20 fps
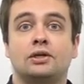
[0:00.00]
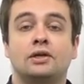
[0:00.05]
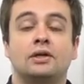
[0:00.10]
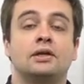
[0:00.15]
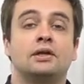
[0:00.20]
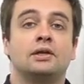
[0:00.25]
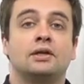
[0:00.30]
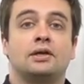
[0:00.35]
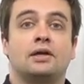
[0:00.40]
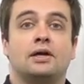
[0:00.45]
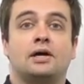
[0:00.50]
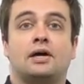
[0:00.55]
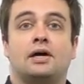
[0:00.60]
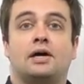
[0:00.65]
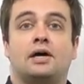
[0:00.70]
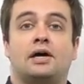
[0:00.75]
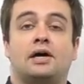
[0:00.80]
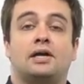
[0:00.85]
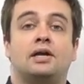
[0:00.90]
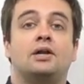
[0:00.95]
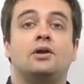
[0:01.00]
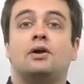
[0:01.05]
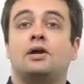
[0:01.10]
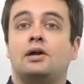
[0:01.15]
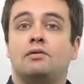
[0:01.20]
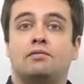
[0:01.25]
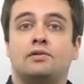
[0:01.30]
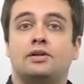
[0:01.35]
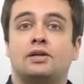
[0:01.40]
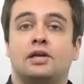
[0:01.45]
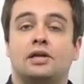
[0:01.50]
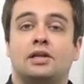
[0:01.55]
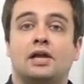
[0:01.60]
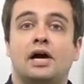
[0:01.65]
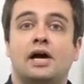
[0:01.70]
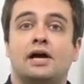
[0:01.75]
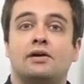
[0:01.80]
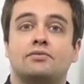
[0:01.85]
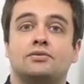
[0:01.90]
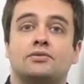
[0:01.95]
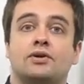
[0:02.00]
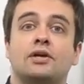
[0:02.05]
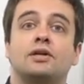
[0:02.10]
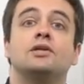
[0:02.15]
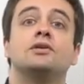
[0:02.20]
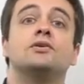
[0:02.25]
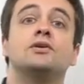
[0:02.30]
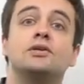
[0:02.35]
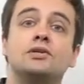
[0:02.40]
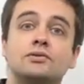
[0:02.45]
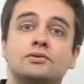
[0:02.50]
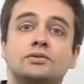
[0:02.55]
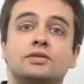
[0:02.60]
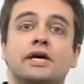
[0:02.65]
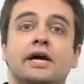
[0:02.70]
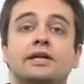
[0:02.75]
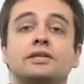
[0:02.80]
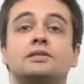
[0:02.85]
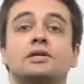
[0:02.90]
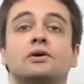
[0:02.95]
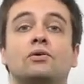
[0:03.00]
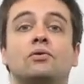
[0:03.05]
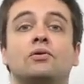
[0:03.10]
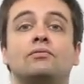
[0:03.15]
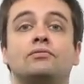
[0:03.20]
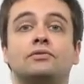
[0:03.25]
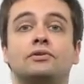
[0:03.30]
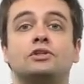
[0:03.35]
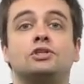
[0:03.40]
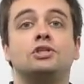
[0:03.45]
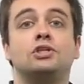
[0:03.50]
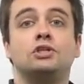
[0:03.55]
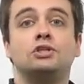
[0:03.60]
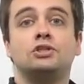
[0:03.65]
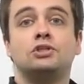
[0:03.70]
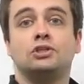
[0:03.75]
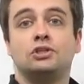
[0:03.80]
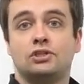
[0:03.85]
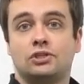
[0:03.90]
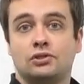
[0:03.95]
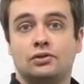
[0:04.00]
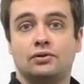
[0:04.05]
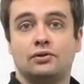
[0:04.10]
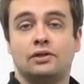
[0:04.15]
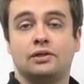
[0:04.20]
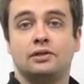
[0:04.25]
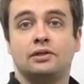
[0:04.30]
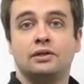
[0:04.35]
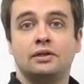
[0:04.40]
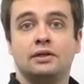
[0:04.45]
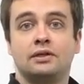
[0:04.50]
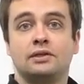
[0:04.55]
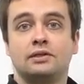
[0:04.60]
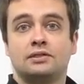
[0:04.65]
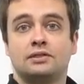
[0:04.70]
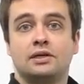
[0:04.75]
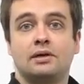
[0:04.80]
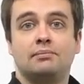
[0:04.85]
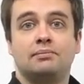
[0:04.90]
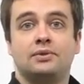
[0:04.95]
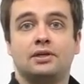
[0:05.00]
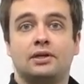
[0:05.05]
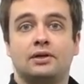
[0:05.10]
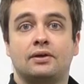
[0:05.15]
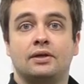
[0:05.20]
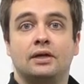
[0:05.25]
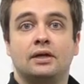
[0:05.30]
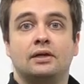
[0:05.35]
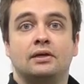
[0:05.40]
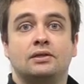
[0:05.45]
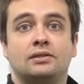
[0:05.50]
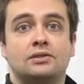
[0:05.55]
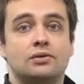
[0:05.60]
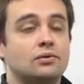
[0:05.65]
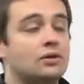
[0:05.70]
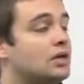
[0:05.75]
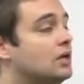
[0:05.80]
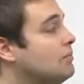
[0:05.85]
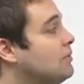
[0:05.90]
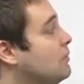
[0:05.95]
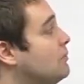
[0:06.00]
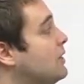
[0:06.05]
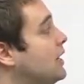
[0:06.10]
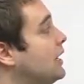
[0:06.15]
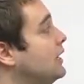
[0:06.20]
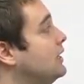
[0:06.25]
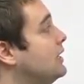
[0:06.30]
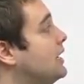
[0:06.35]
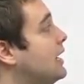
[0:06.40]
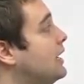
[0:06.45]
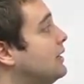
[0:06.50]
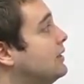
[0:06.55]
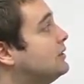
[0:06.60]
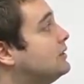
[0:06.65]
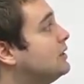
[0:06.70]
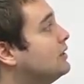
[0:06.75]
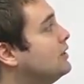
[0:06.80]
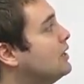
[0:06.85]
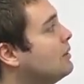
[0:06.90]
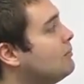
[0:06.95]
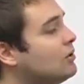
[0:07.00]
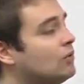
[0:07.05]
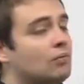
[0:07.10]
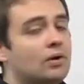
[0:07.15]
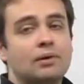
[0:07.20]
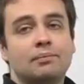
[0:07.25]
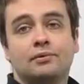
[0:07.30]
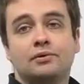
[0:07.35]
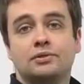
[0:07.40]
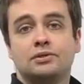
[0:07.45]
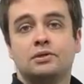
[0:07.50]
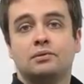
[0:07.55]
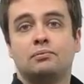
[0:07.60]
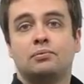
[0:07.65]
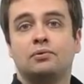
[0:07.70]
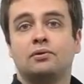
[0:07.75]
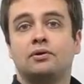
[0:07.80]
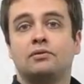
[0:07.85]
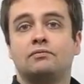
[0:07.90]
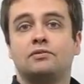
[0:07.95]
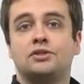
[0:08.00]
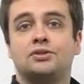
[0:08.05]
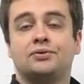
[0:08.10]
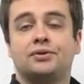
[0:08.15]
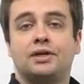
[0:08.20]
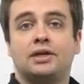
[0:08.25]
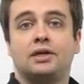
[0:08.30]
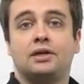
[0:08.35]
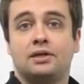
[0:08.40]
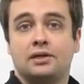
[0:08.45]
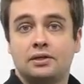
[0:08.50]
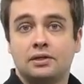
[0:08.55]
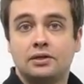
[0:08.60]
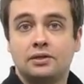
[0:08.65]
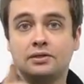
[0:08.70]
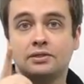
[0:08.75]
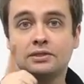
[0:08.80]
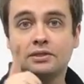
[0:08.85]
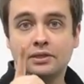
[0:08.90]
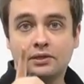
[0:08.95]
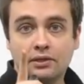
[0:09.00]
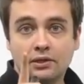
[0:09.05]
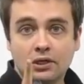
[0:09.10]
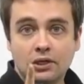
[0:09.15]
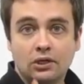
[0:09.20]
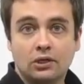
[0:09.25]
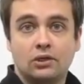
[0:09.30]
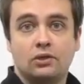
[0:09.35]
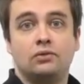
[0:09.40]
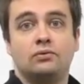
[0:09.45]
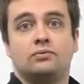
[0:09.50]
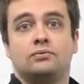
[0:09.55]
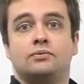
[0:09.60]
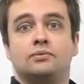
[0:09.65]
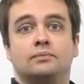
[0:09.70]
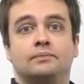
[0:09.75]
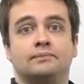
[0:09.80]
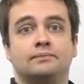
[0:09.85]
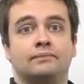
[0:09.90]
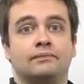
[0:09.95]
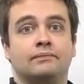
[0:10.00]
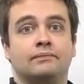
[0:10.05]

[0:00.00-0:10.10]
in our everyday lives, right? And you can use that to hopefully teach the children something. So keep in mind that the number 1 most important visual aid is you.